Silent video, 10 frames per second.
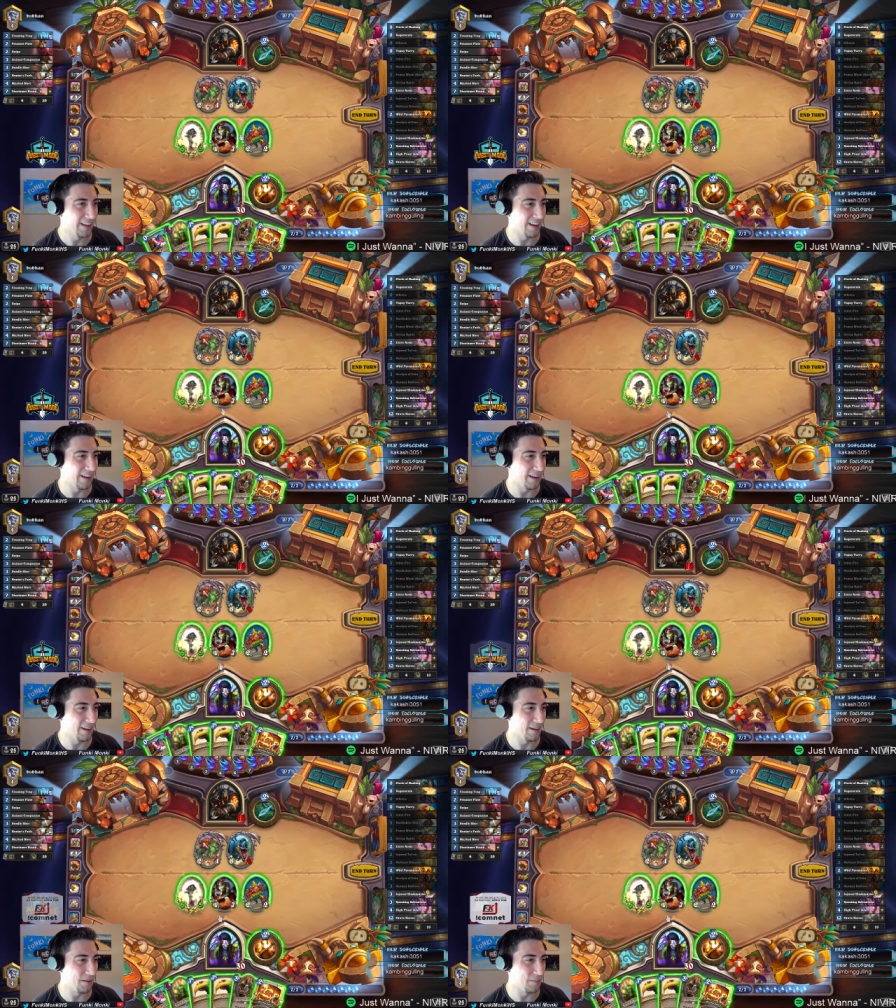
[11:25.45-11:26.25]

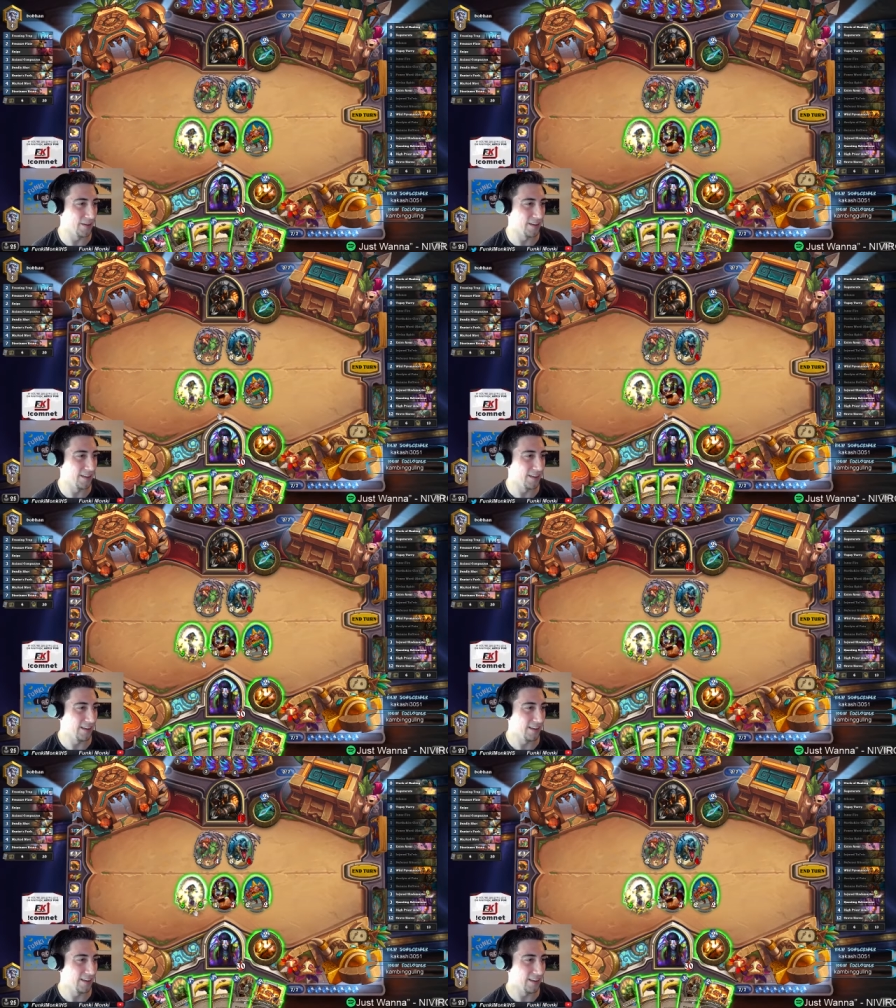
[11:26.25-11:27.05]
9,
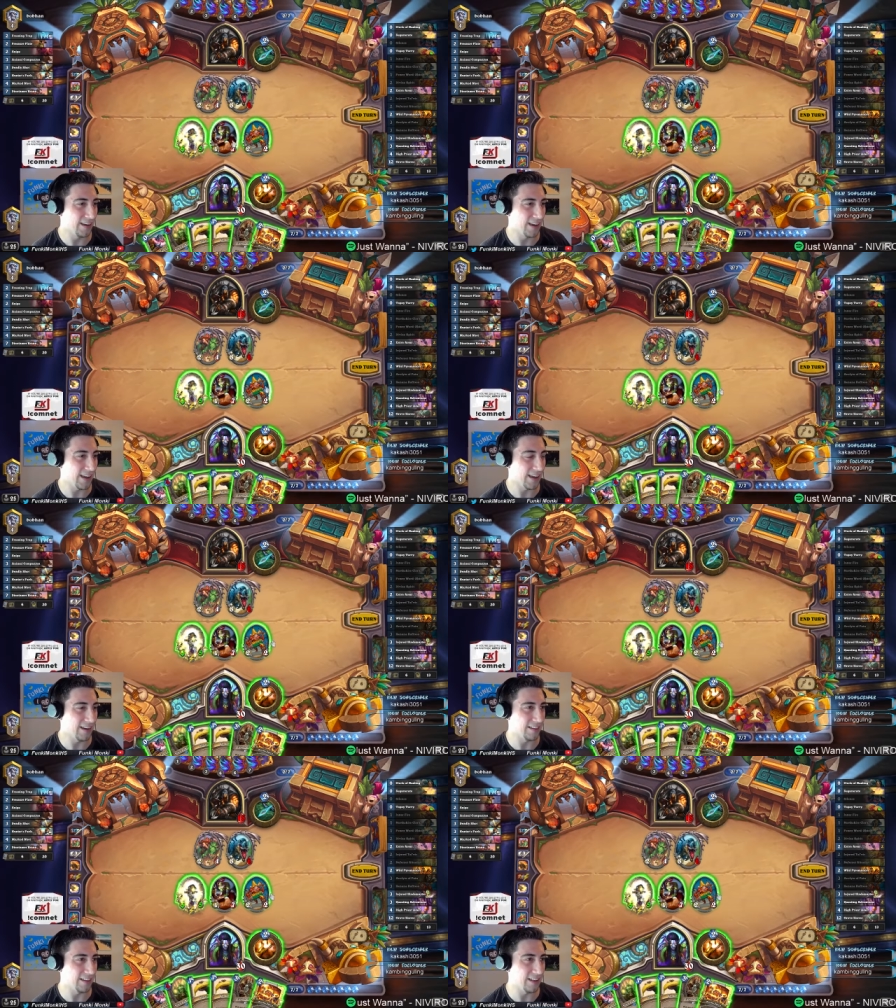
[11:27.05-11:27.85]

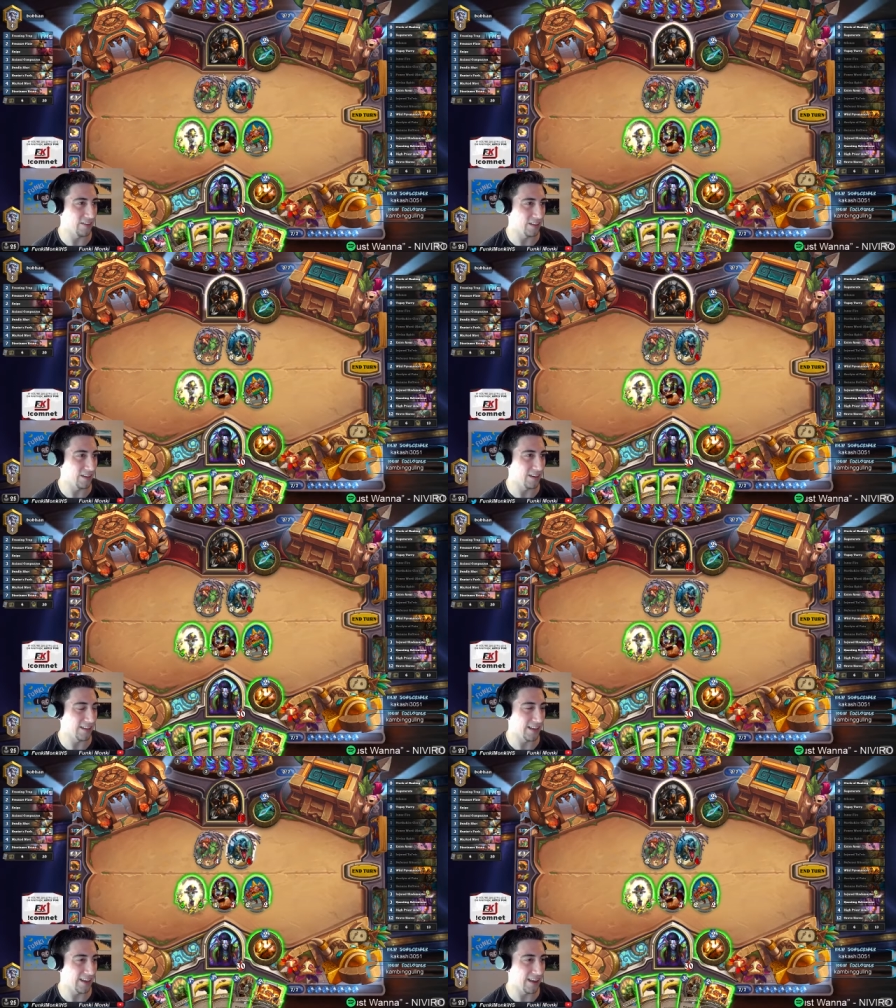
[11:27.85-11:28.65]
11,
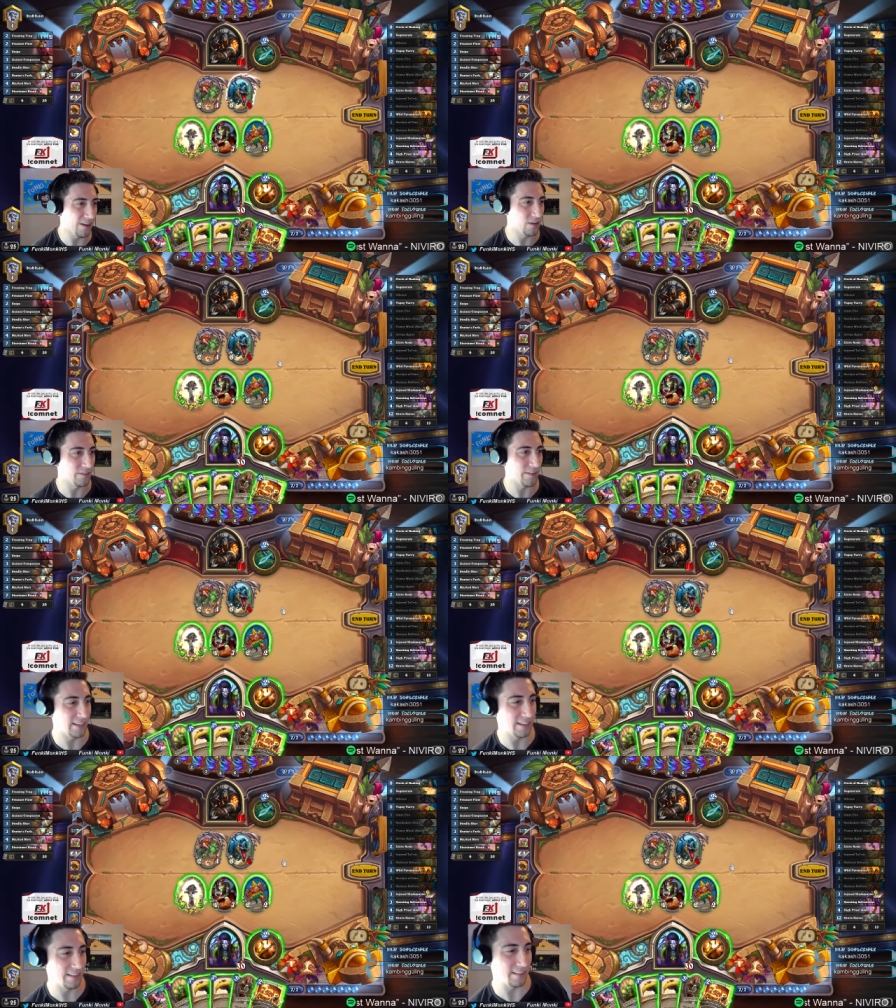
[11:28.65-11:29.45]
yeah, I would have had
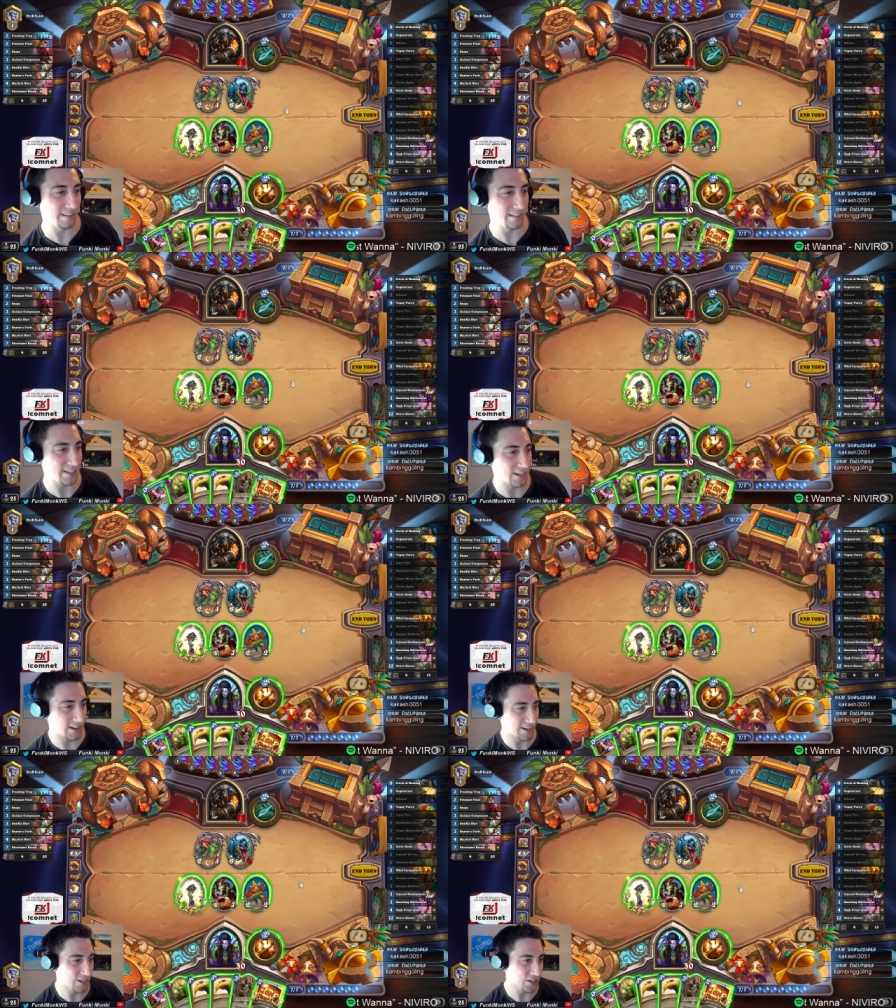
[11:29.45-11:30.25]
lethal this
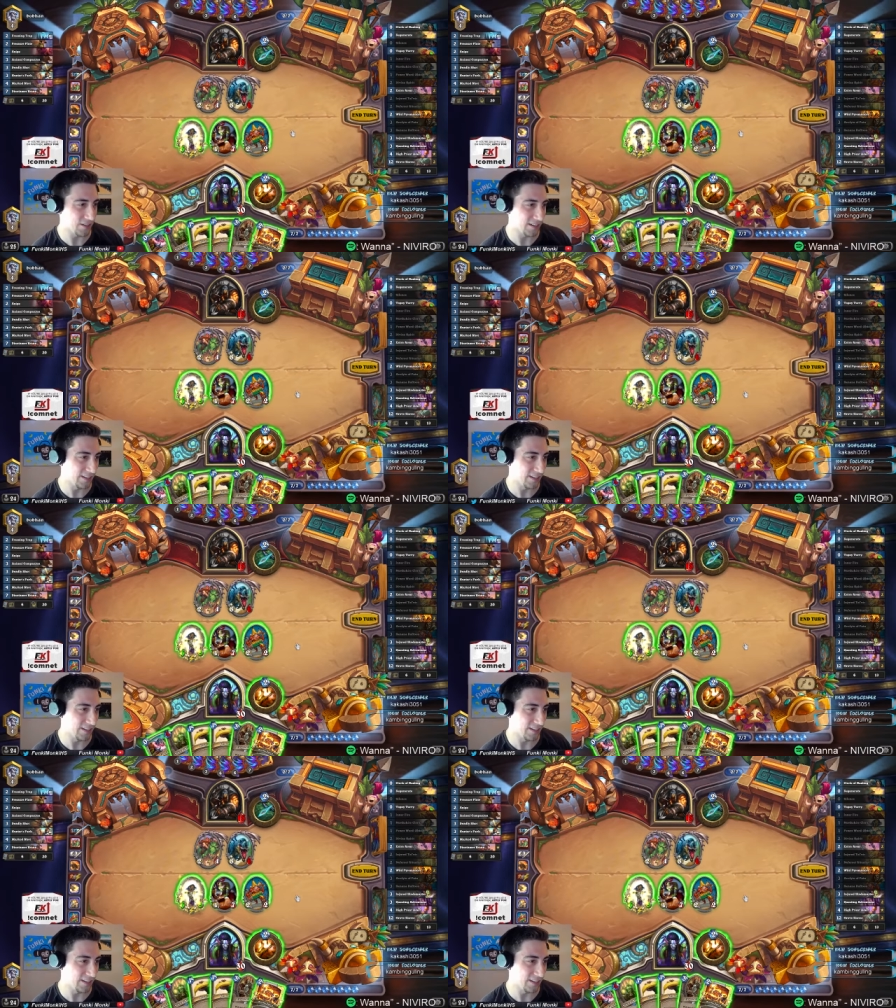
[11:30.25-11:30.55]
turn, shoot.